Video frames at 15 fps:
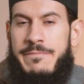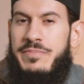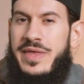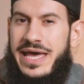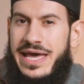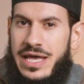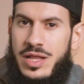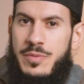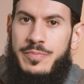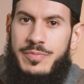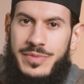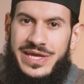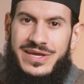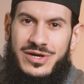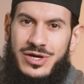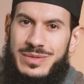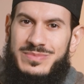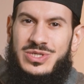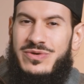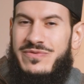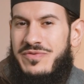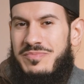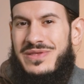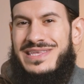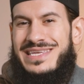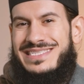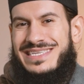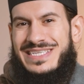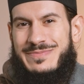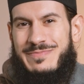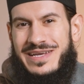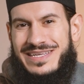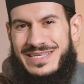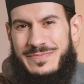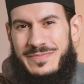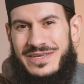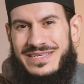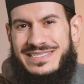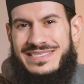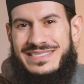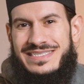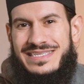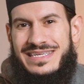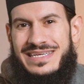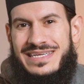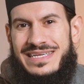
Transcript: that help might come to you from the least expected places.